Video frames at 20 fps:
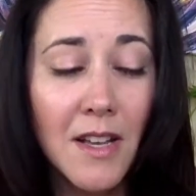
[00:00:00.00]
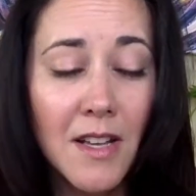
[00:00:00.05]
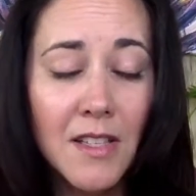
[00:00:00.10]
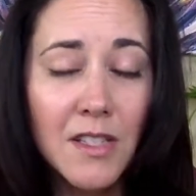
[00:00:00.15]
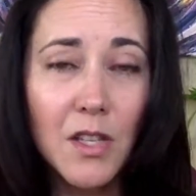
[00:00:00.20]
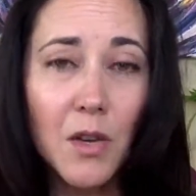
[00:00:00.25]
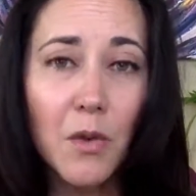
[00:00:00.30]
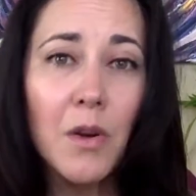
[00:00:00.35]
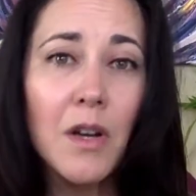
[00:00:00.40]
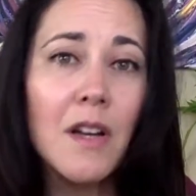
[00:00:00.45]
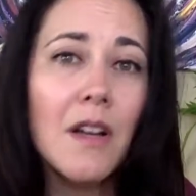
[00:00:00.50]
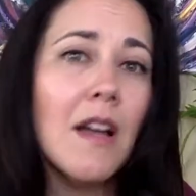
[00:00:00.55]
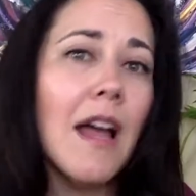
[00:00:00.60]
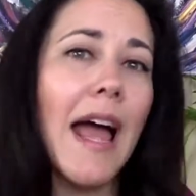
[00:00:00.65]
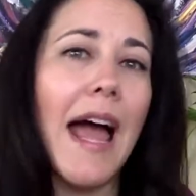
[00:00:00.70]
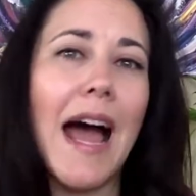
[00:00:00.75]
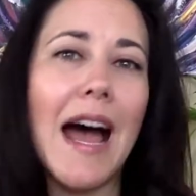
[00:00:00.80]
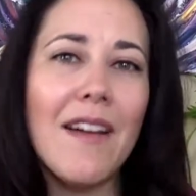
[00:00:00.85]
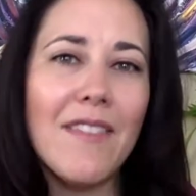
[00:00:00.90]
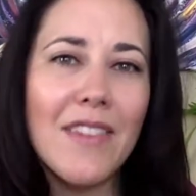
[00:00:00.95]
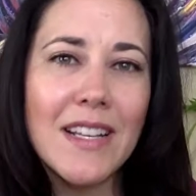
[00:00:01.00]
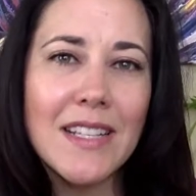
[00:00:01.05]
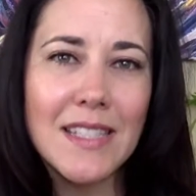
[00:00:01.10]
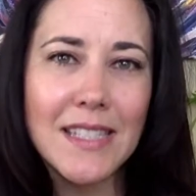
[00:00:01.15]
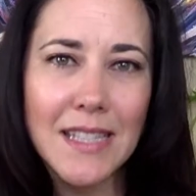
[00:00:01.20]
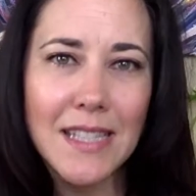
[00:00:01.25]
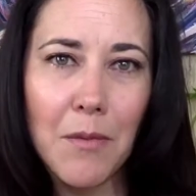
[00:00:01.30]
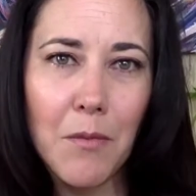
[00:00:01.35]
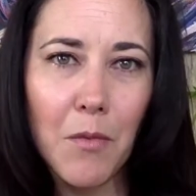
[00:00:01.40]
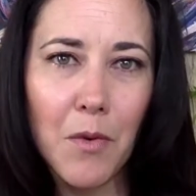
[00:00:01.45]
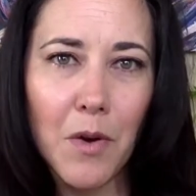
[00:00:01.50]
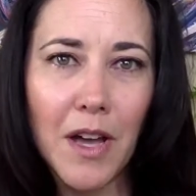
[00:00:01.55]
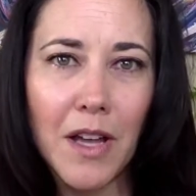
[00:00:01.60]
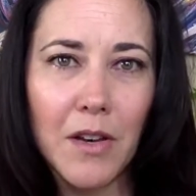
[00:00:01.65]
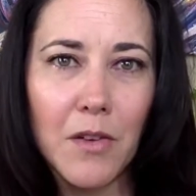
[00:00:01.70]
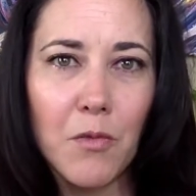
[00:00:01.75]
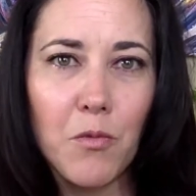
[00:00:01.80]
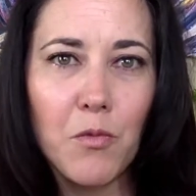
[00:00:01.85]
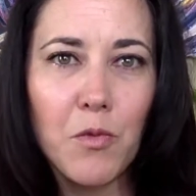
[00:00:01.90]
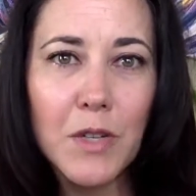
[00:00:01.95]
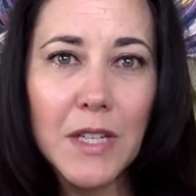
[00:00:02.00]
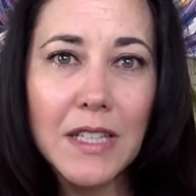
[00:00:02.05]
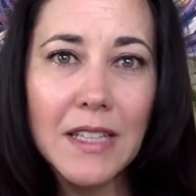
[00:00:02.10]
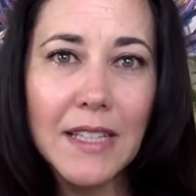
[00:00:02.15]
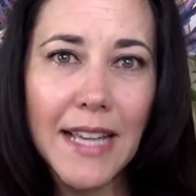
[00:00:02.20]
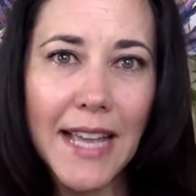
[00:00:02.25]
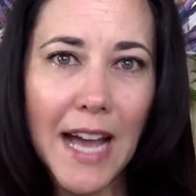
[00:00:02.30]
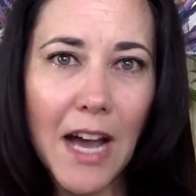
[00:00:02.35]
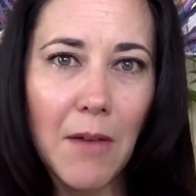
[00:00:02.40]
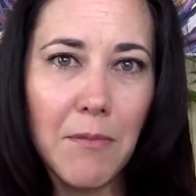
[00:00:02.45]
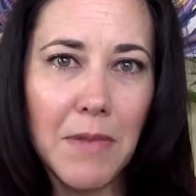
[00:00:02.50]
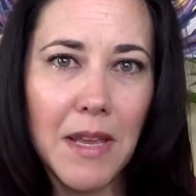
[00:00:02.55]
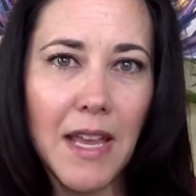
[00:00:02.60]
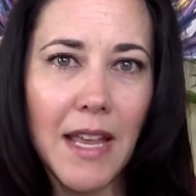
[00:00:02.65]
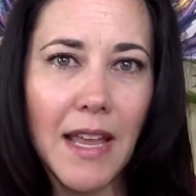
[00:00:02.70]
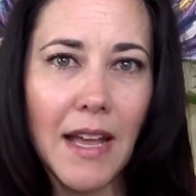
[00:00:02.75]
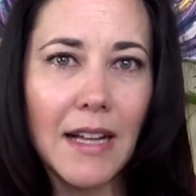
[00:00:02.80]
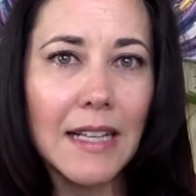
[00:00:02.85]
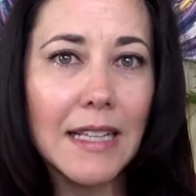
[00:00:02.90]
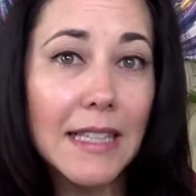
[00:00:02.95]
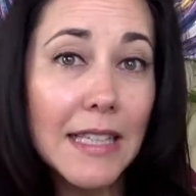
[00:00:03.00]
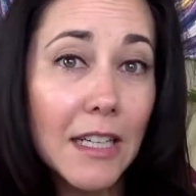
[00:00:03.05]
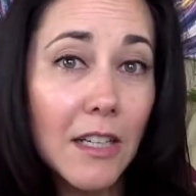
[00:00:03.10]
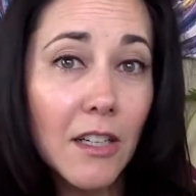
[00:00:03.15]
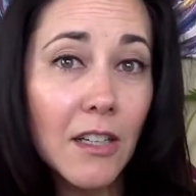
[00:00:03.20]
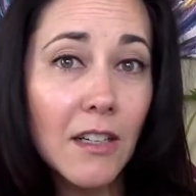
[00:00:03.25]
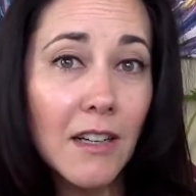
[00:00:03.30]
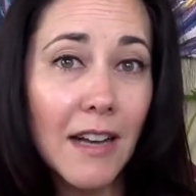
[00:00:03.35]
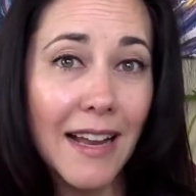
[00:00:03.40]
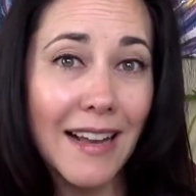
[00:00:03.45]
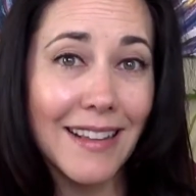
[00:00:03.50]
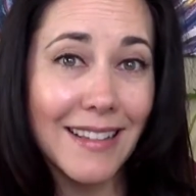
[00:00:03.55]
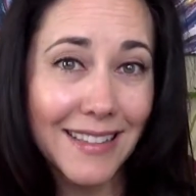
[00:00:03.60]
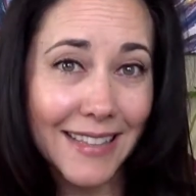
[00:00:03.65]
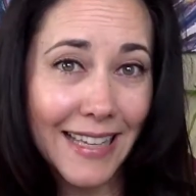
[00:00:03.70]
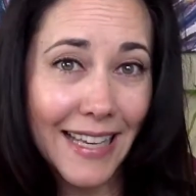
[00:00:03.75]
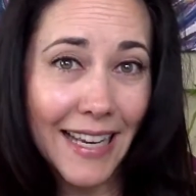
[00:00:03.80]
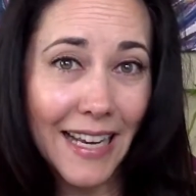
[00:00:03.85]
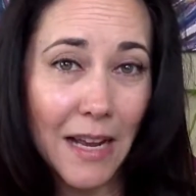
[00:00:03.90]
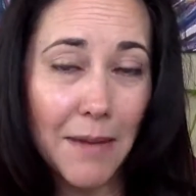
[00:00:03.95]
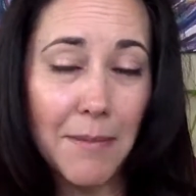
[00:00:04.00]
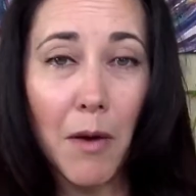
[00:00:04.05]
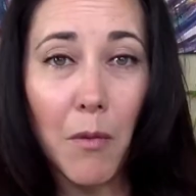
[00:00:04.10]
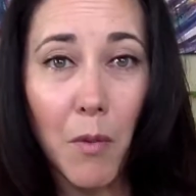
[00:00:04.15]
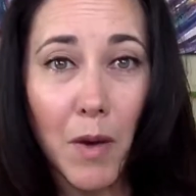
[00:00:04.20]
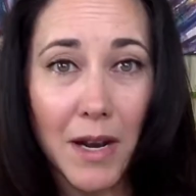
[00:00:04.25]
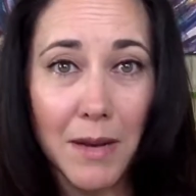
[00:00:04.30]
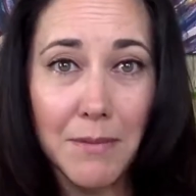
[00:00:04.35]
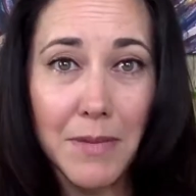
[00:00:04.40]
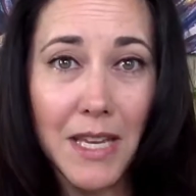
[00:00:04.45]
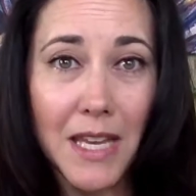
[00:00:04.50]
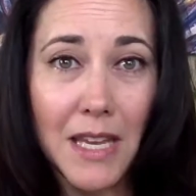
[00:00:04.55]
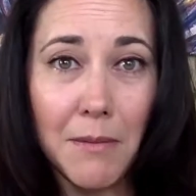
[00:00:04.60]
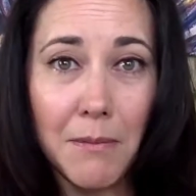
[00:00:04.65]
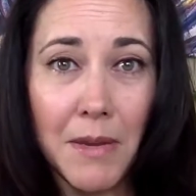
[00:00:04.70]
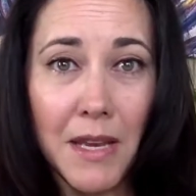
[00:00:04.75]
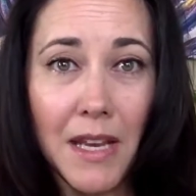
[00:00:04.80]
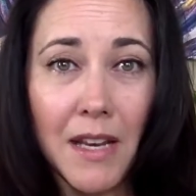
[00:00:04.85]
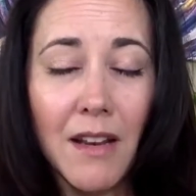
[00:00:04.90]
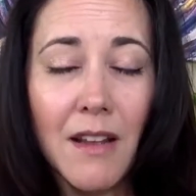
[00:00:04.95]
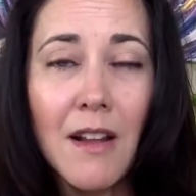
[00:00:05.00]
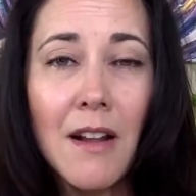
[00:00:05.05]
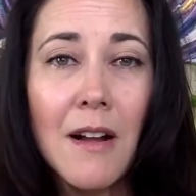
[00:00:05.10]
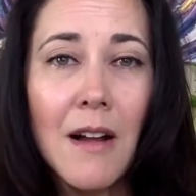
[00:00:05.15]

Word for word: So having someone really help me get clear and clean about what I'm keeping.